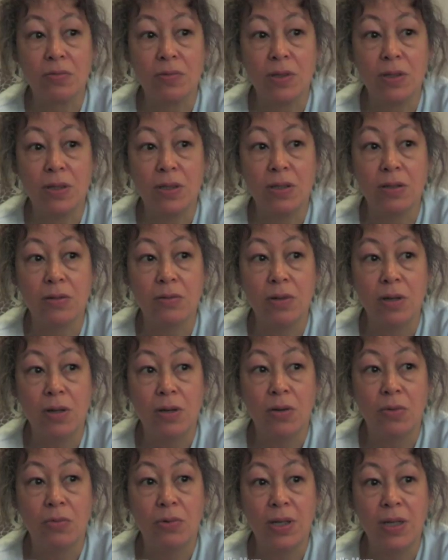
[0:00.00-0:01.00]
you know,
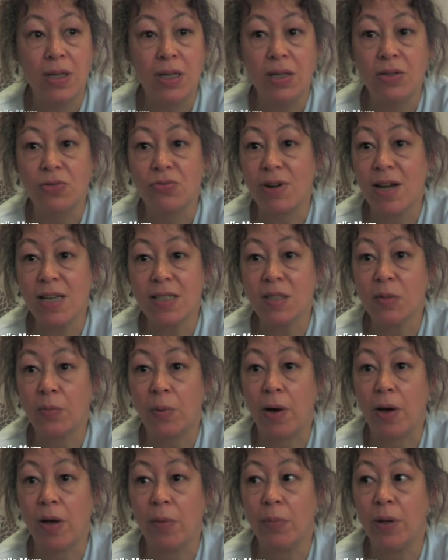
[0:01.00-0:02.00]
we need
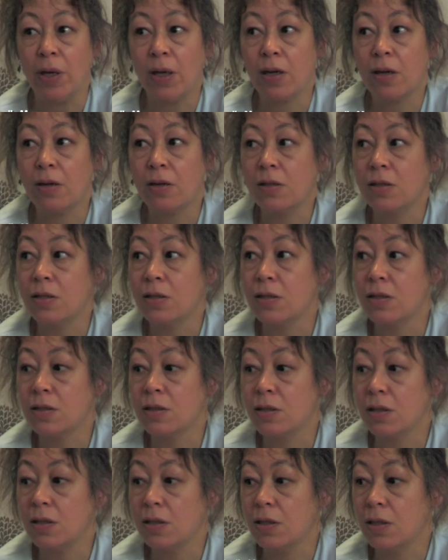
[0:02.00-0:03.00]
respite
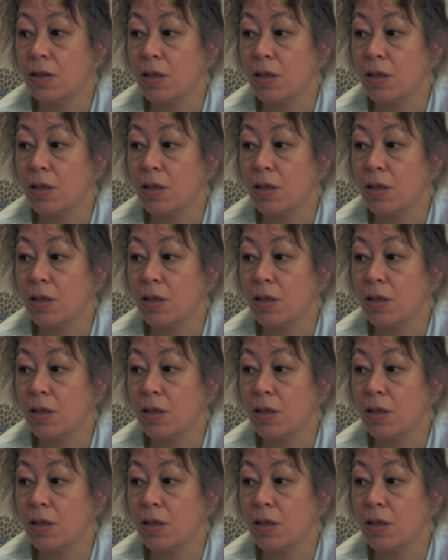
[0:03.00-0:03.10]
because